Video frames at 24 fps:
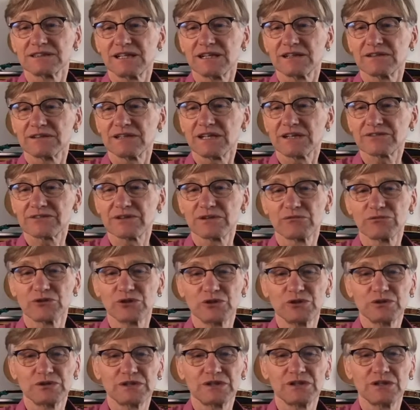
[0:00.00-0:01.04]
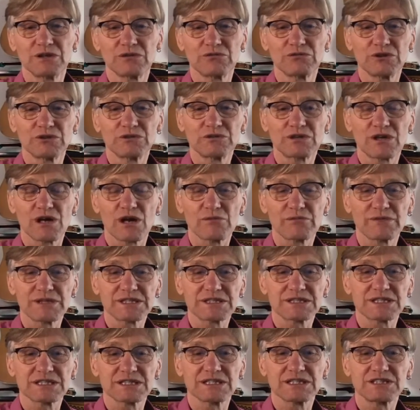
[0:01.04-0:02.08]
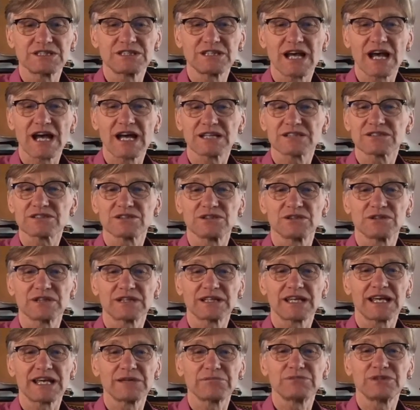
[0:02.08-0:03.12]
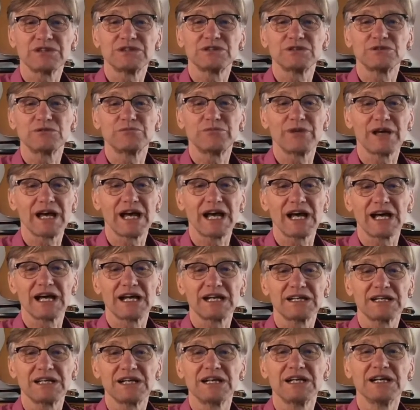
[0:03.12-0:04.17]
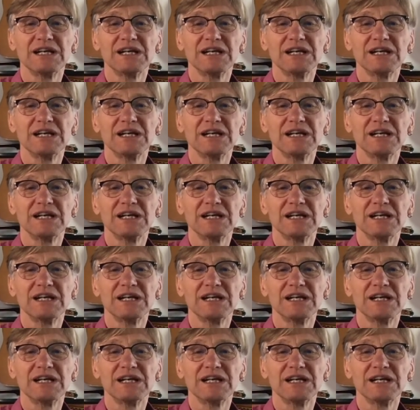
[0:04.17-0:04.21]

Nothing rude. No rude comments in the chat, so it can't be too bad.